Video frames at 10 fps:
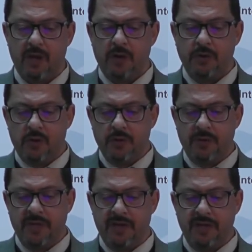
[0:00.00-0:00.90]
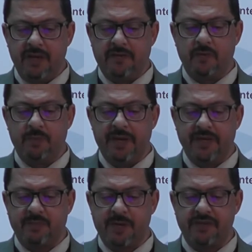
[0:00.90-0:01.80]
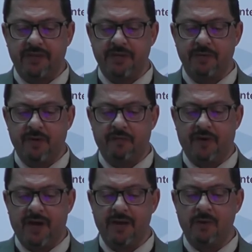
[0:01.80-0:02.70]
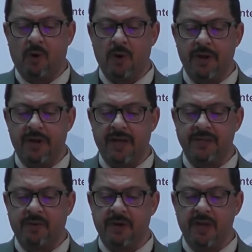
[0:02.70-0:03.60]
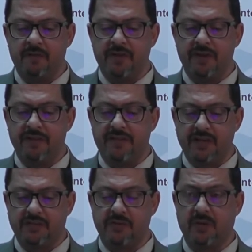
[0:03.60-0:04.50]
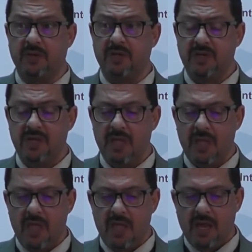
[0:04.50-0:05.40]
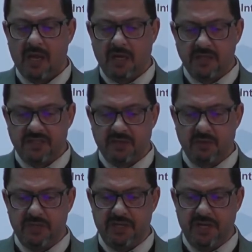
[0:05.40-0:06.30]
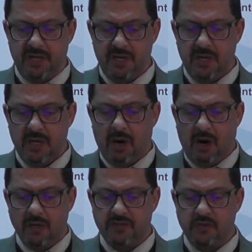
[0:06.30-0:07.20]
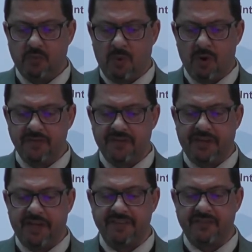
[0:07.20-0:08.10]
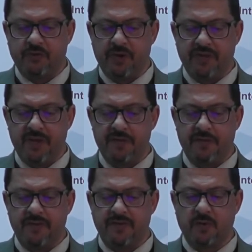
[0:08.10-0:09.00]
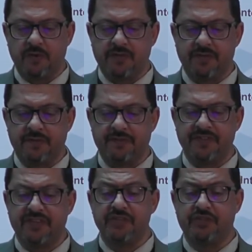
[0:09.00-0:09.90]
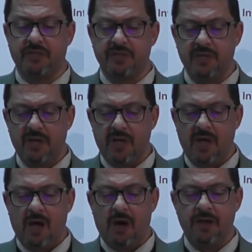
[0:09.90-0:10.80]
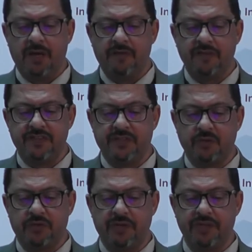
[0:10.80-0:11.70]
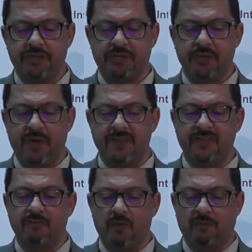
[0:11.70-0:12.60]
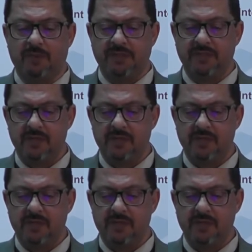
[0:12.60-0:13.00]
nor do they need to be especially unified, organized, or even intentional. Consequently, Ott warns against treating the discourses of dissension on a given social issue as a movement,